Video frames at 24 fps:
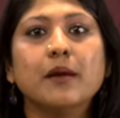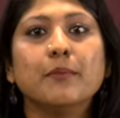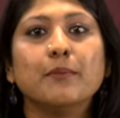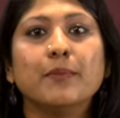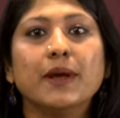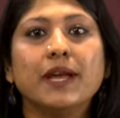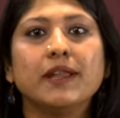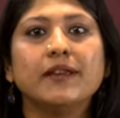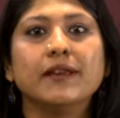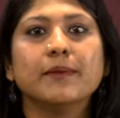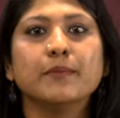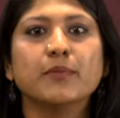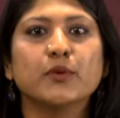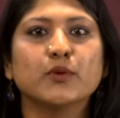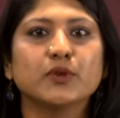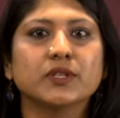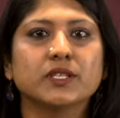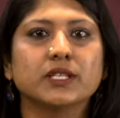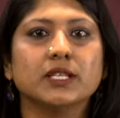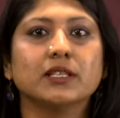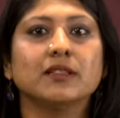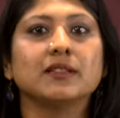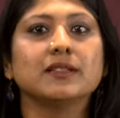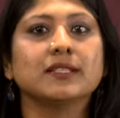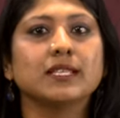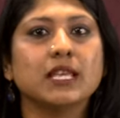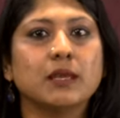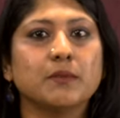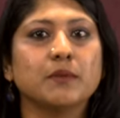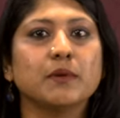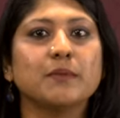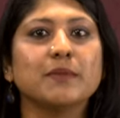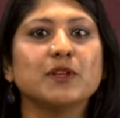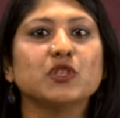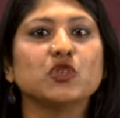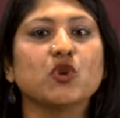Bering posted the same
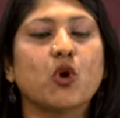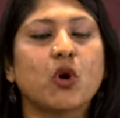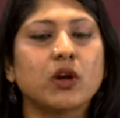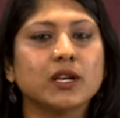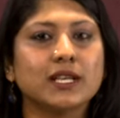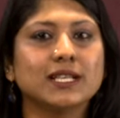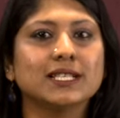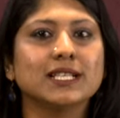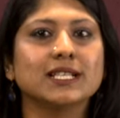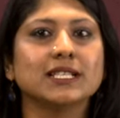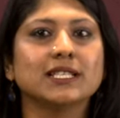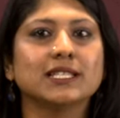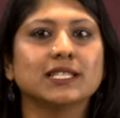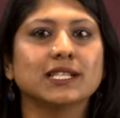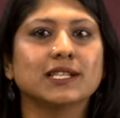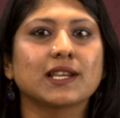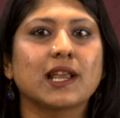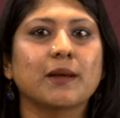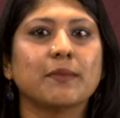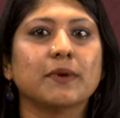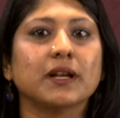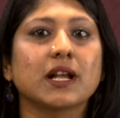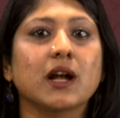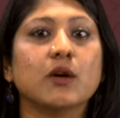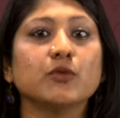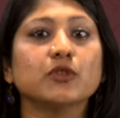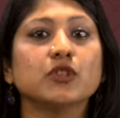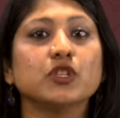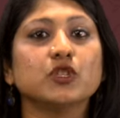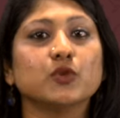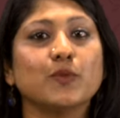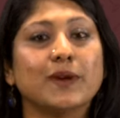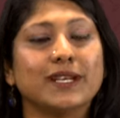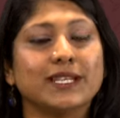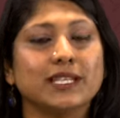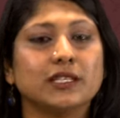image on his Instagram account
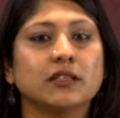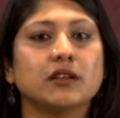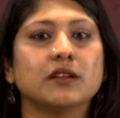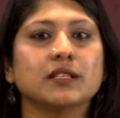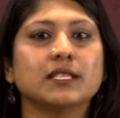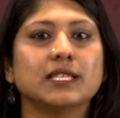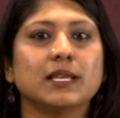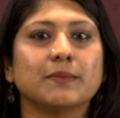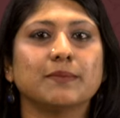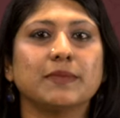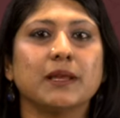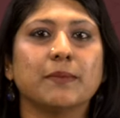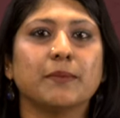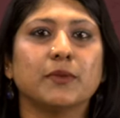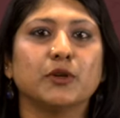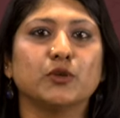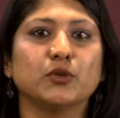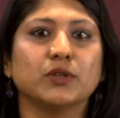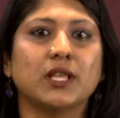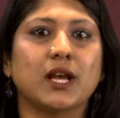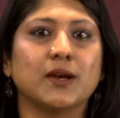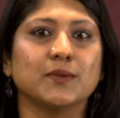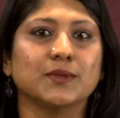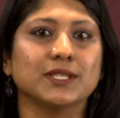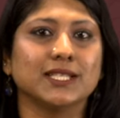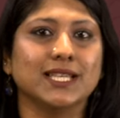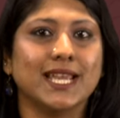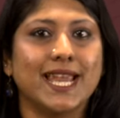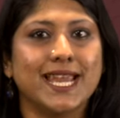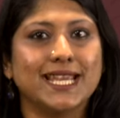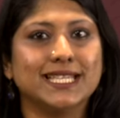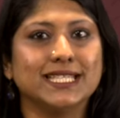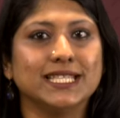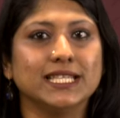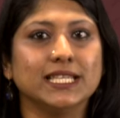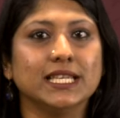on 23rd September
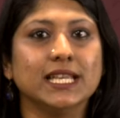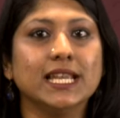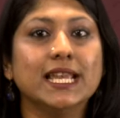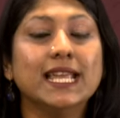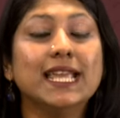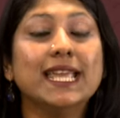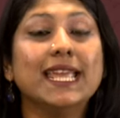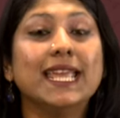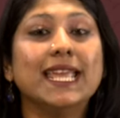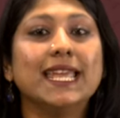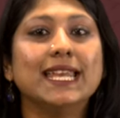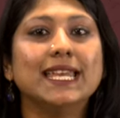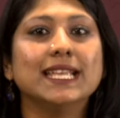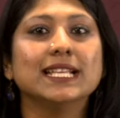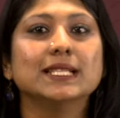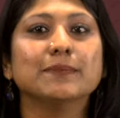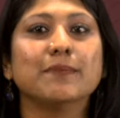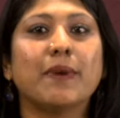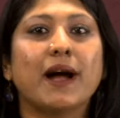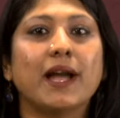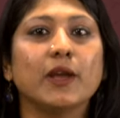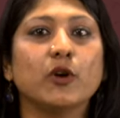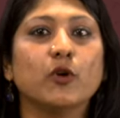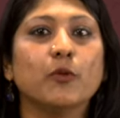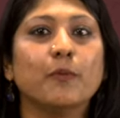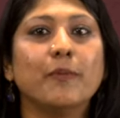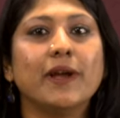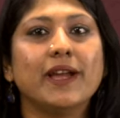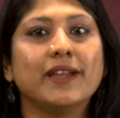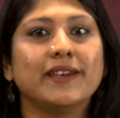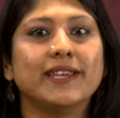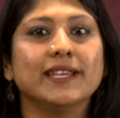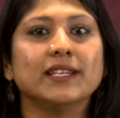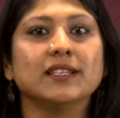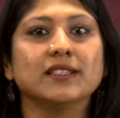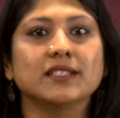2018. In his bio,
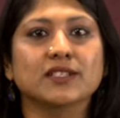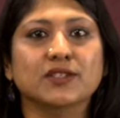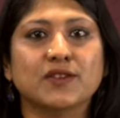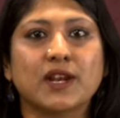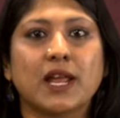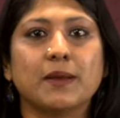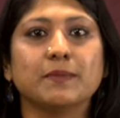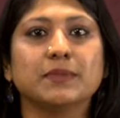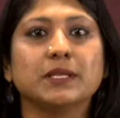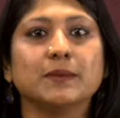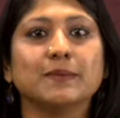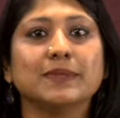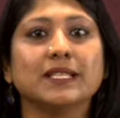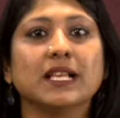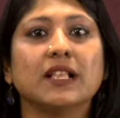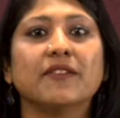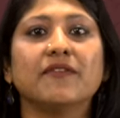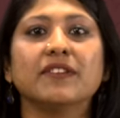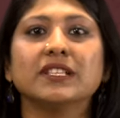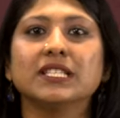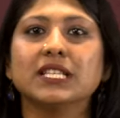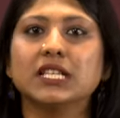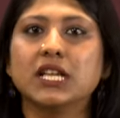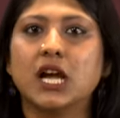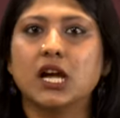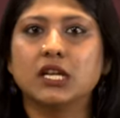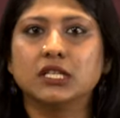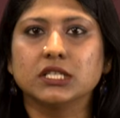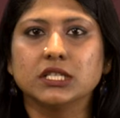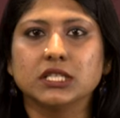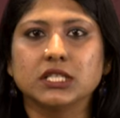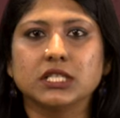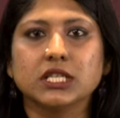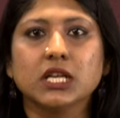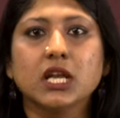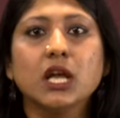Bering describes himself as an
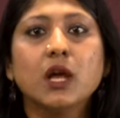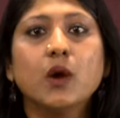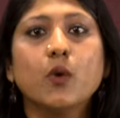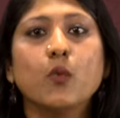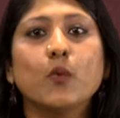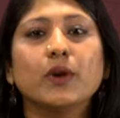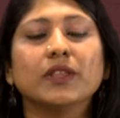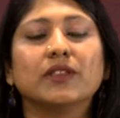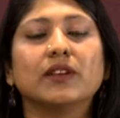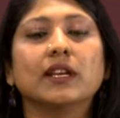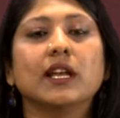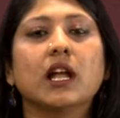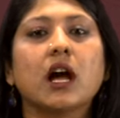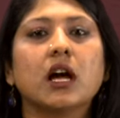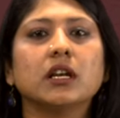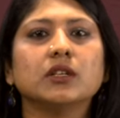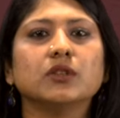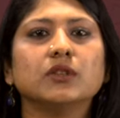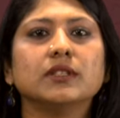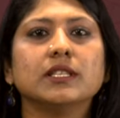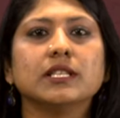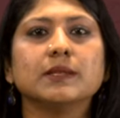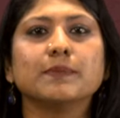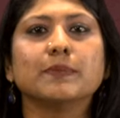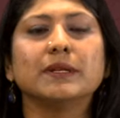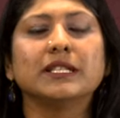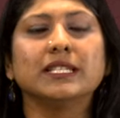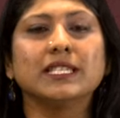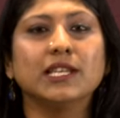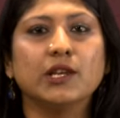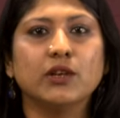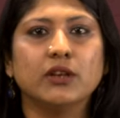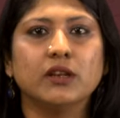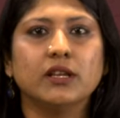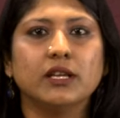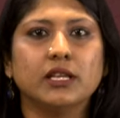artist. With regard to this
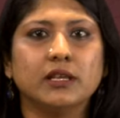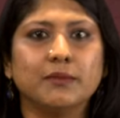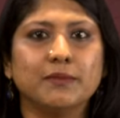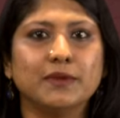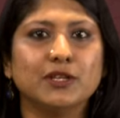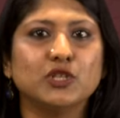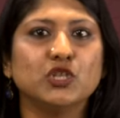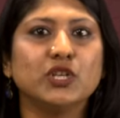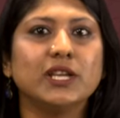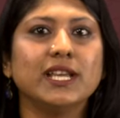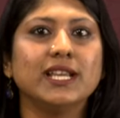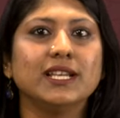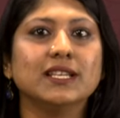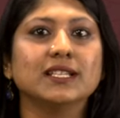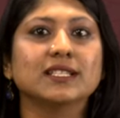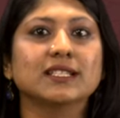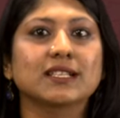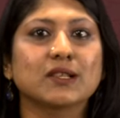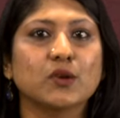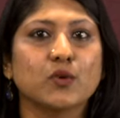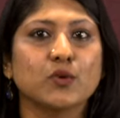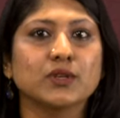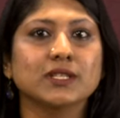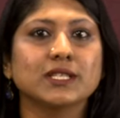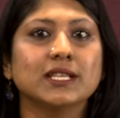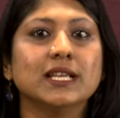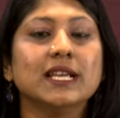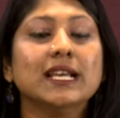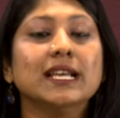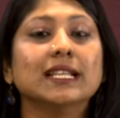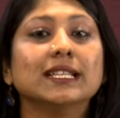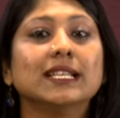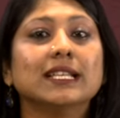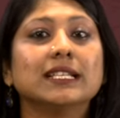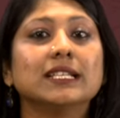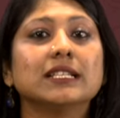particular image, he disclosed
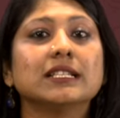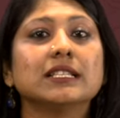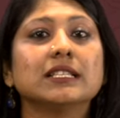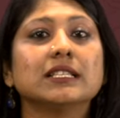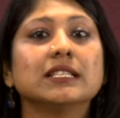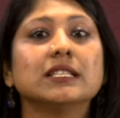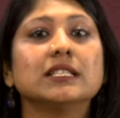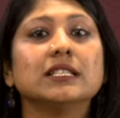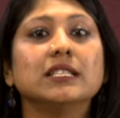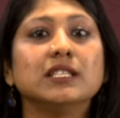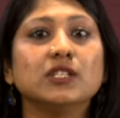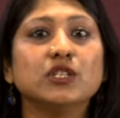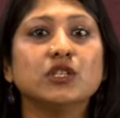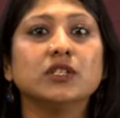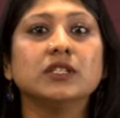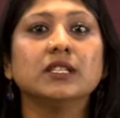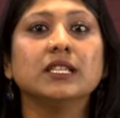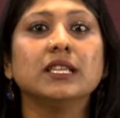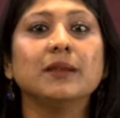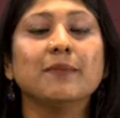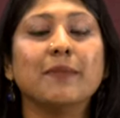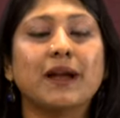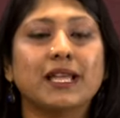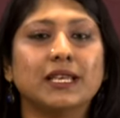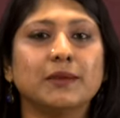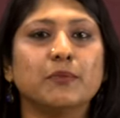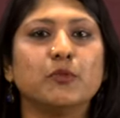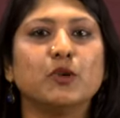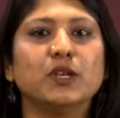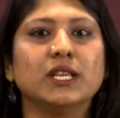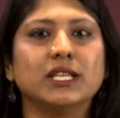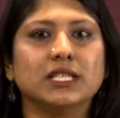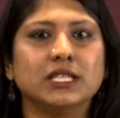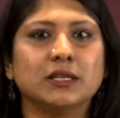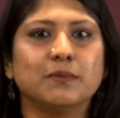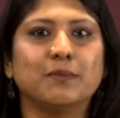that it is a digitally
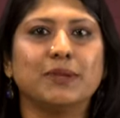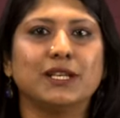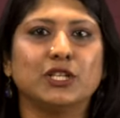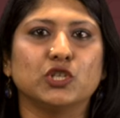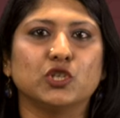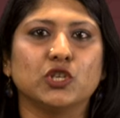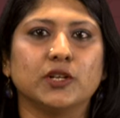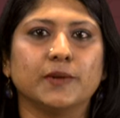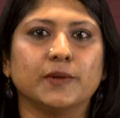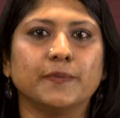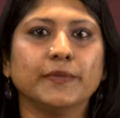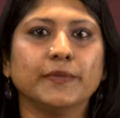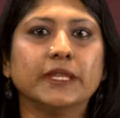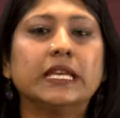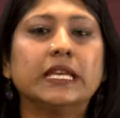manipulated picture.